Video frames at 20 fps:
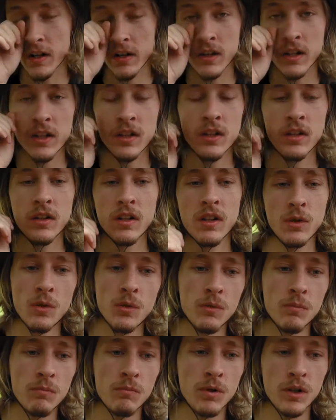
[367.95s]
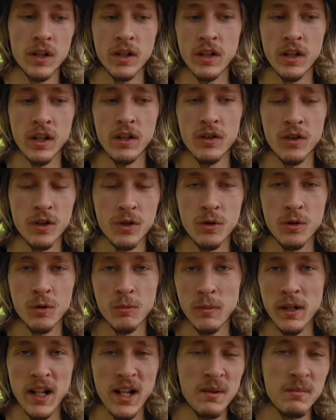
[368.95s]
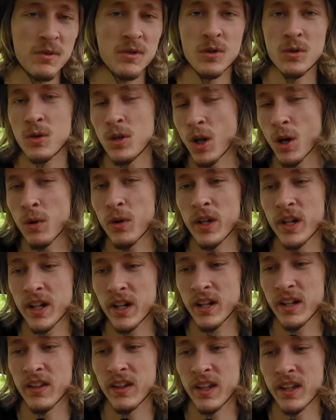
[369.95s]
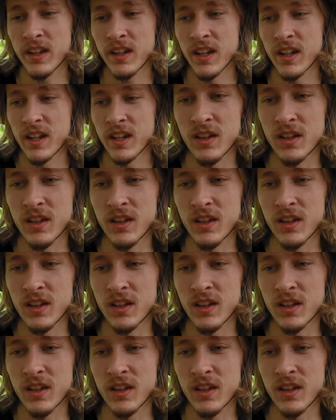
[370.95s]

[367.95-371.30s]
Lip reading: and then you put it in your Google Maps and you go there, and then